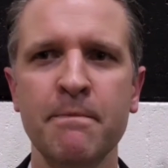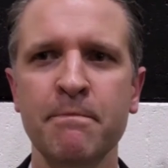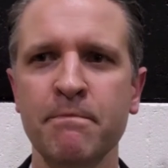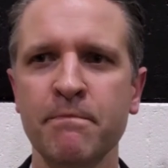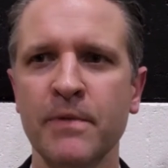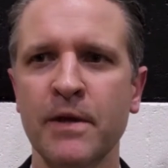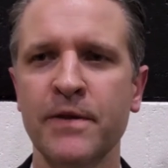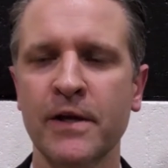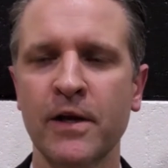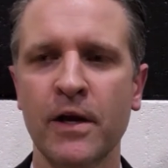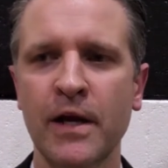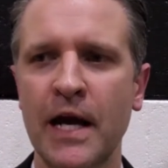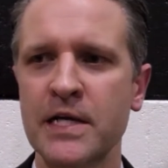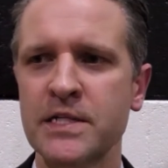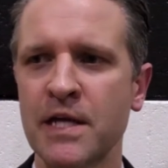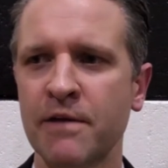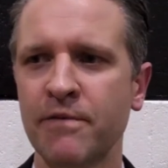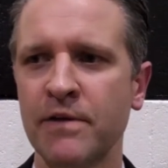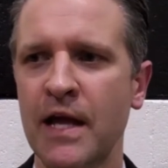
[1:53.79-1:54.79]
I think our
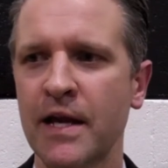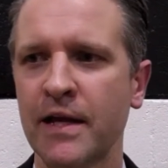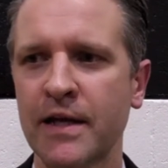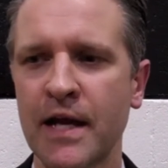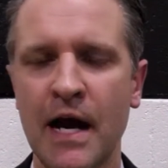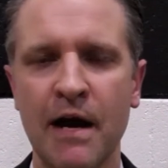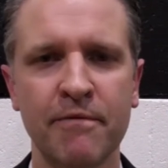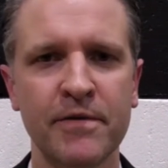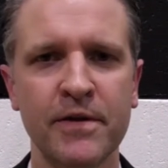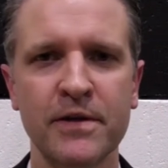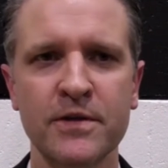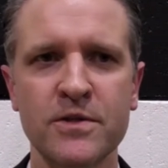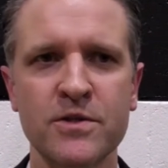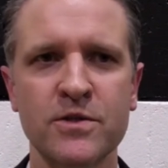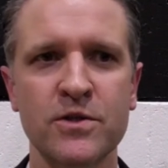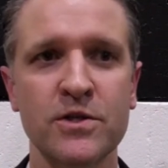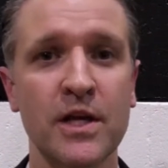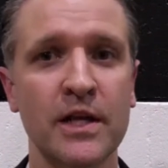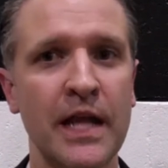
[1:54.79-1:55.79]
guys have a lot of
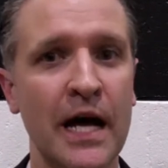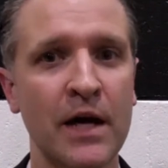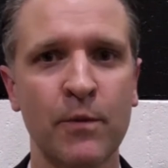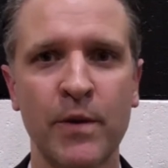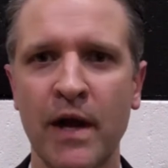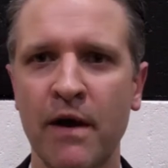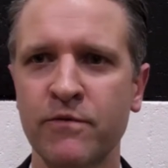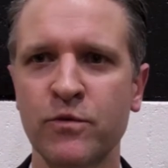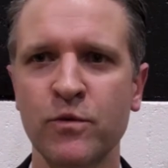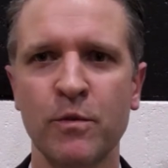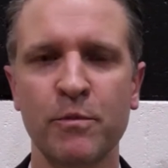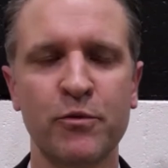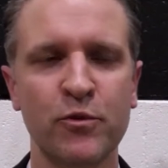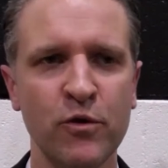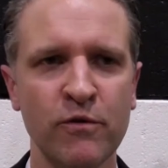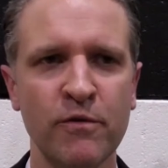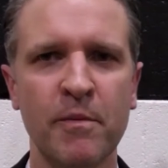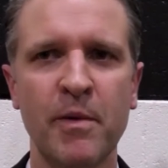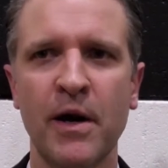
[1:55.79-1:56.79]
confidence. There's a lot we have to
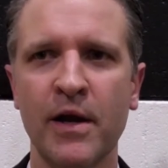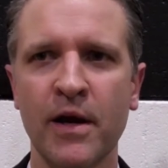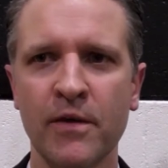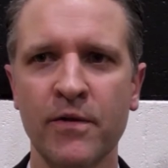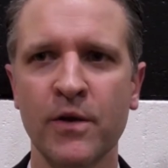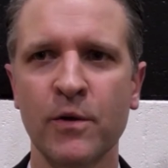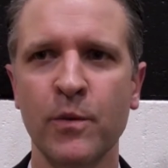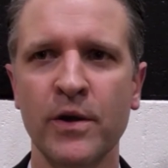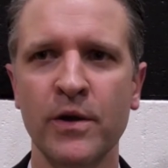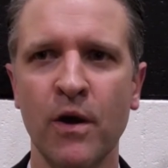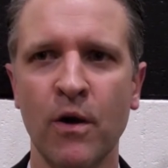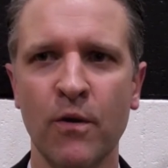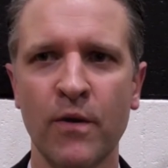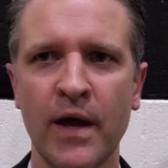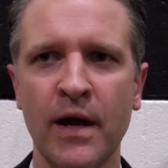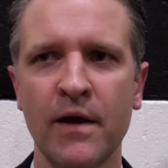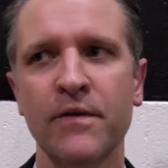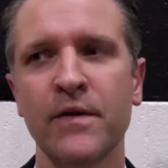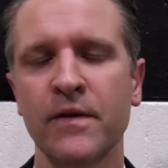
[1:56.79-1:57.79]
improve upon. I think we know
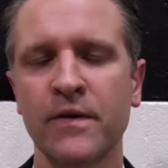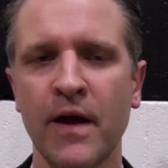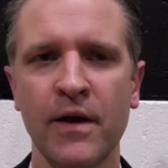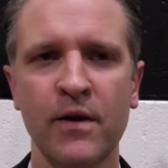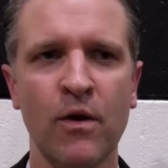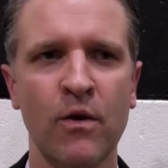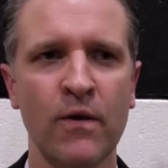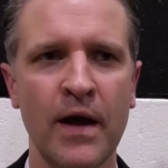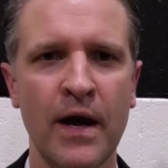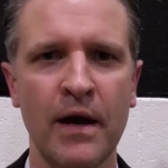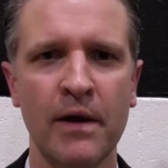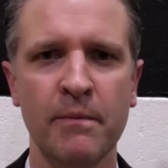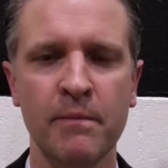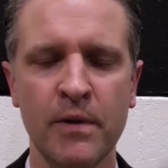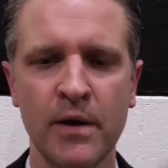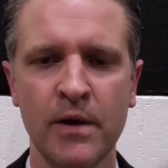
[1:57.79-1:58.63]
that. I think they know that.